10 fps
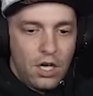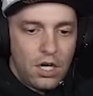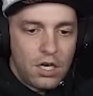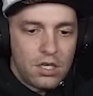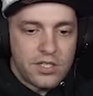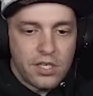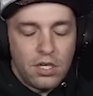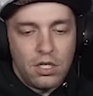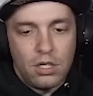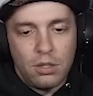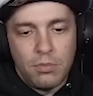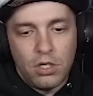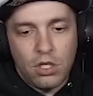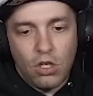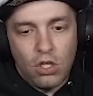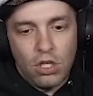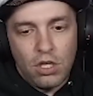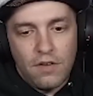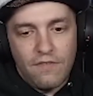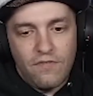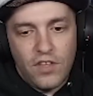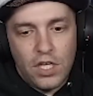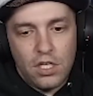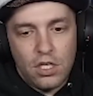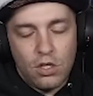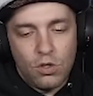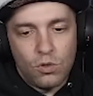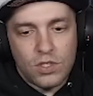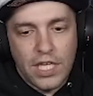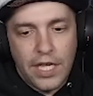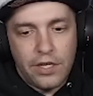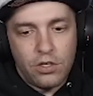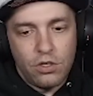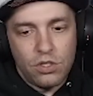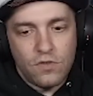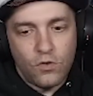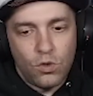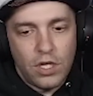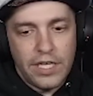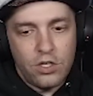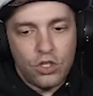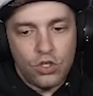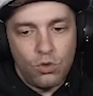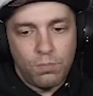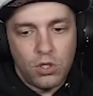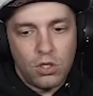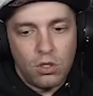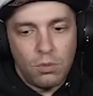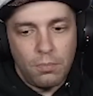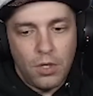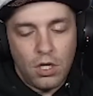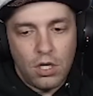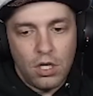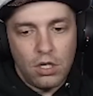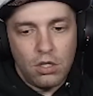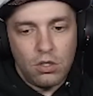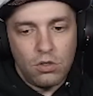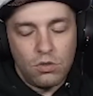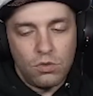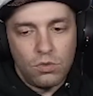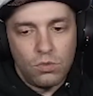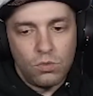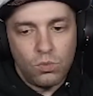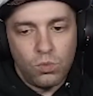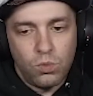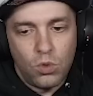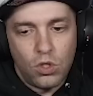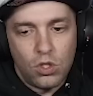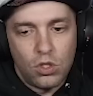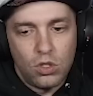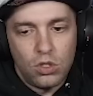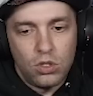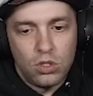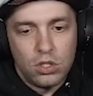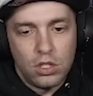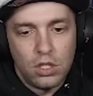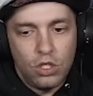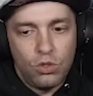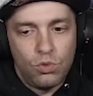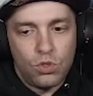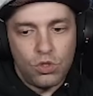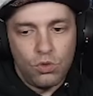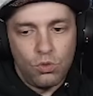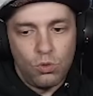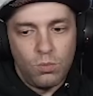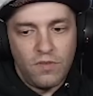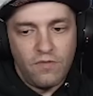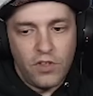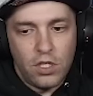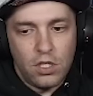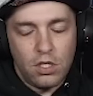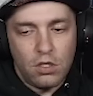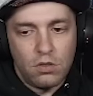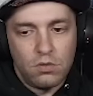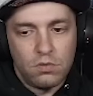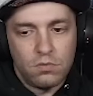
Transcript: are some good video titles for a Super Mario World YouTube video?